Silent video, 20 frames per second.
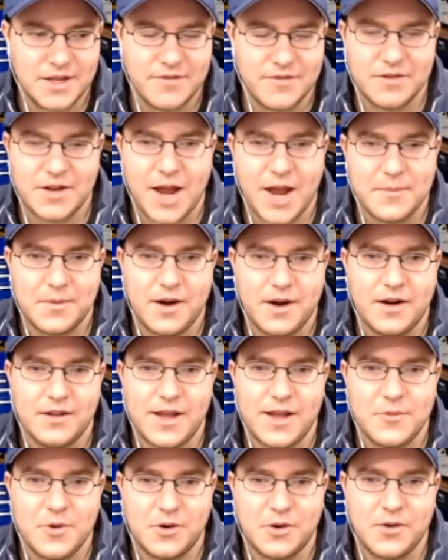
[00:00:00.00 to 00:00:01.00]
would have given
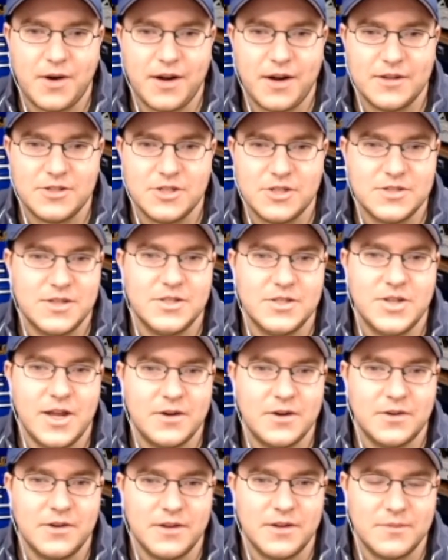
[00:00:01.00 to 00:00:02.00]
Copperhead a lot more credit just
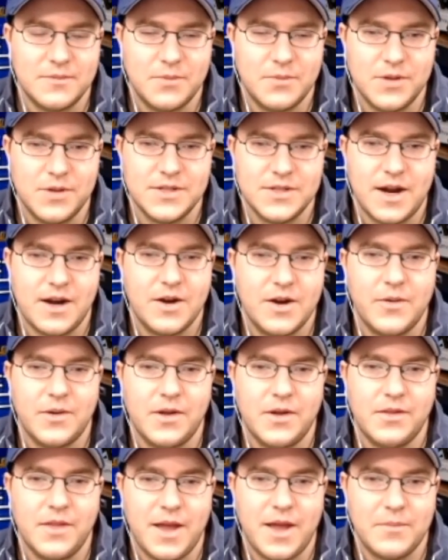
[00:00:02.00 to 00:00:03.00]
in general and Poison
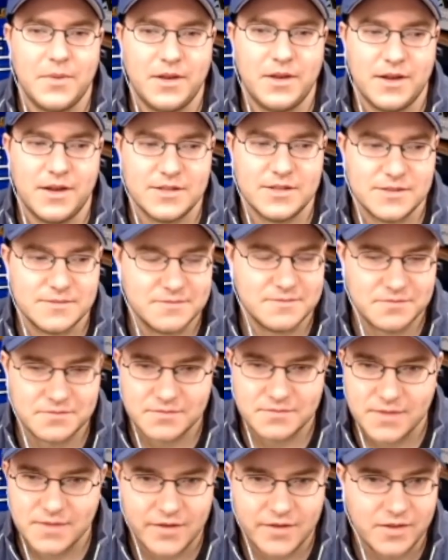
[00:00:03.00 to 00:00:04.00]
Arrow and all that because
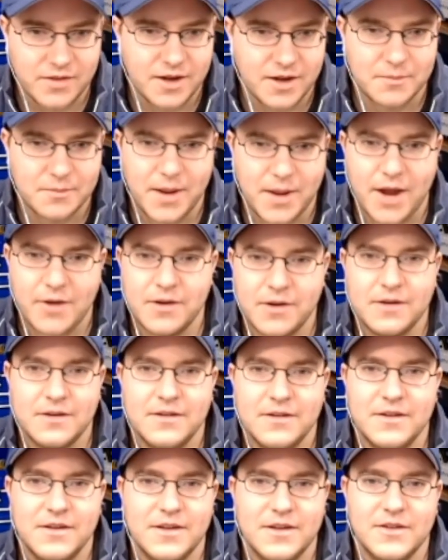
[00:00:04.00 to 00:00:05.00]
they have a lot of
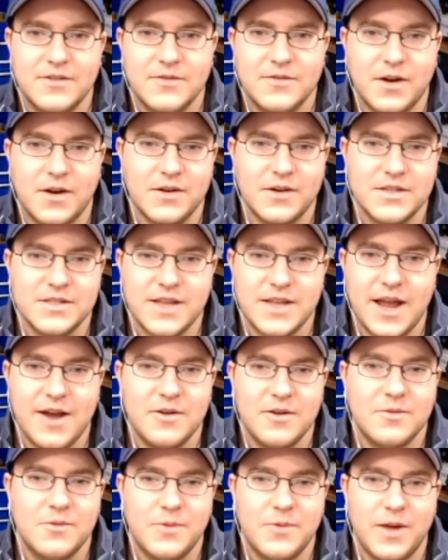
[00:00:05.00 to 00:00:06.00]
power, very
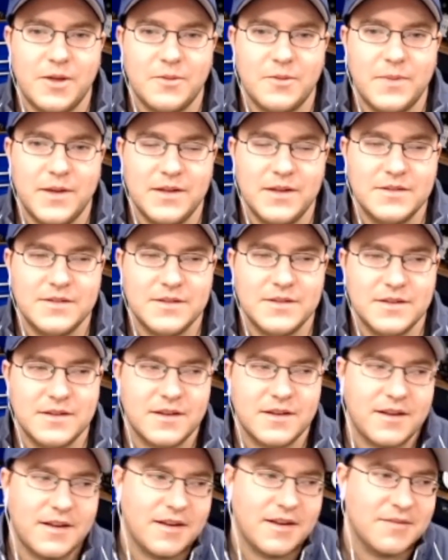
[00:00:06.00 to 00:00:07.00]
stout, well
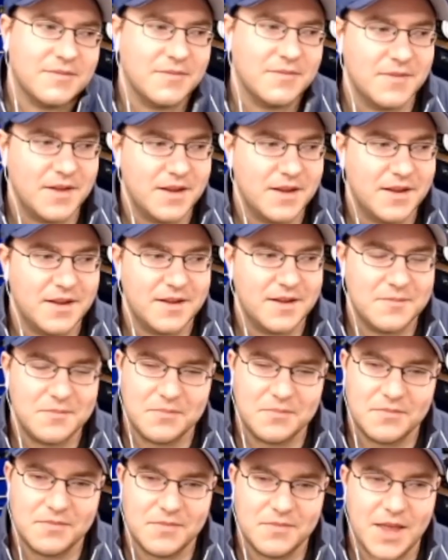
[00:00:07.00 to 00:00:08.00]
built.
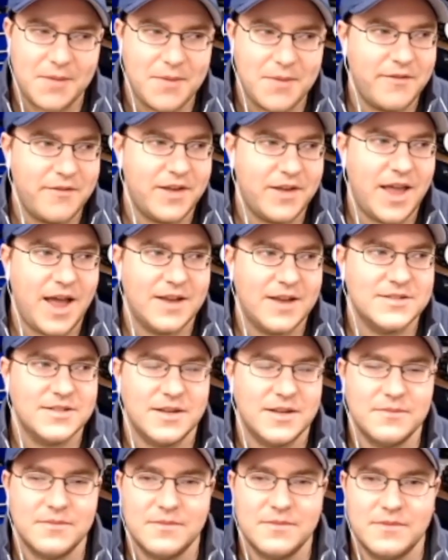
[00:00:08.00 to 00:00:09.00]
Them having
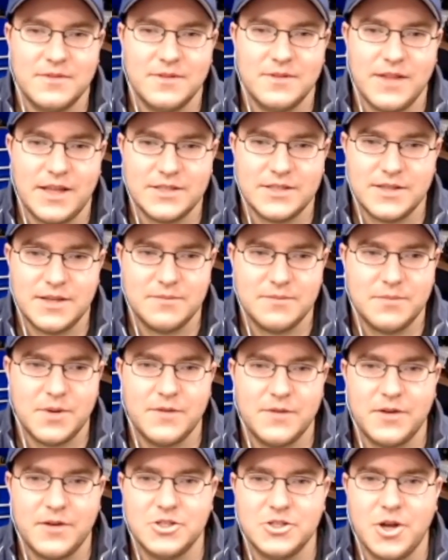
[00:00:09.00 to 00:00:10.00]
had some less
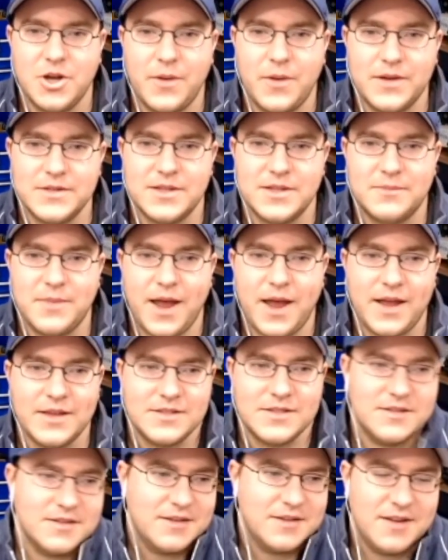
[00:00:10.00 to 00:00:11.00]
than perfect showings in the
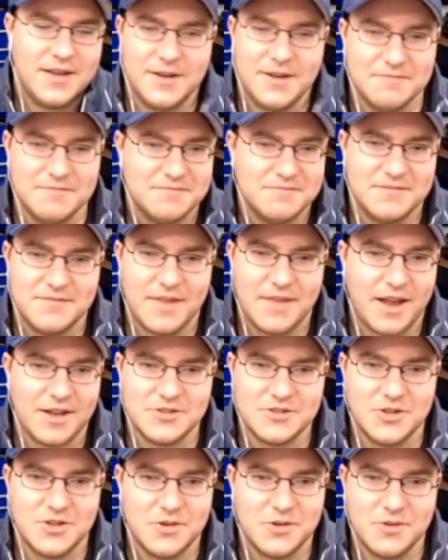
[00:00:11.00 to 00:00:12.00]
past
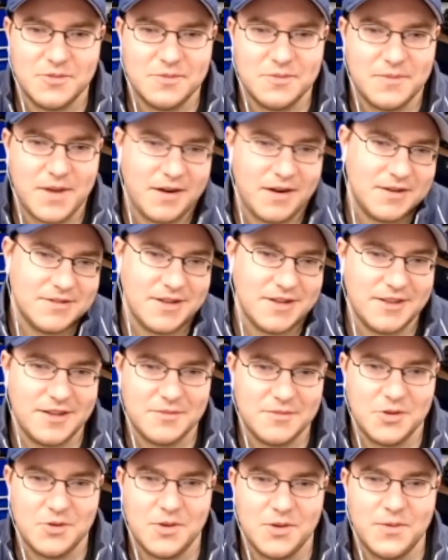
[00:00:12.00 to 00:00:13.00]
has no
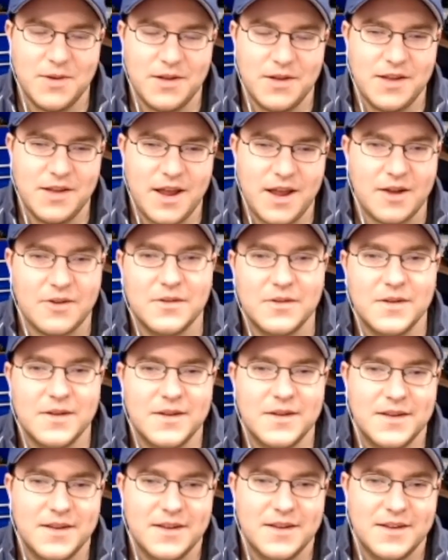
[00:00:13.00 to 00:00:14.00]
bearings on them doing well
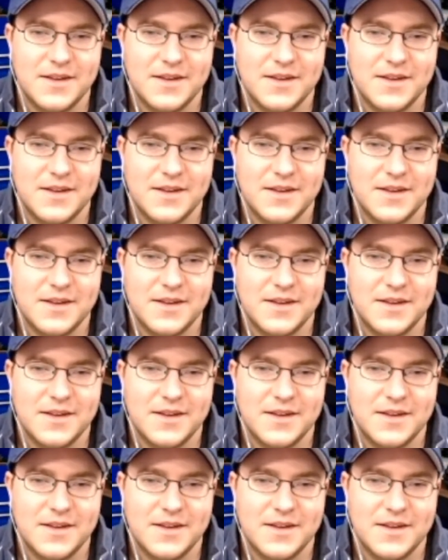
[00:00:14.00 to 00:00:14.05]
now.